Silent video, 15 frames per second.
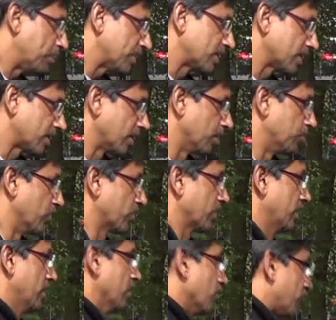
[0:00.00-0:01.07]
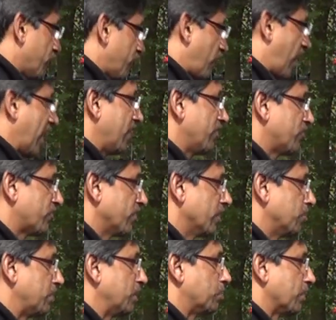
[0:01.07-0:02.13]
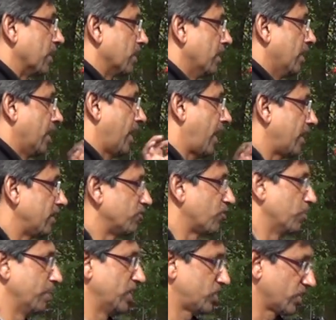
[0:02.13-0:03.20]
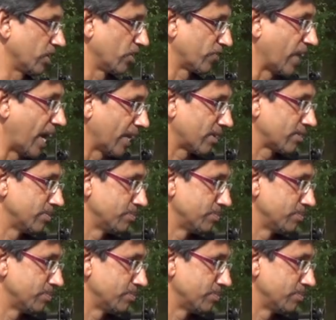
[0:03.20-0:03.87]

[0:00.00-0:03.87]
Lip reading: particular book, 5 people had information of that.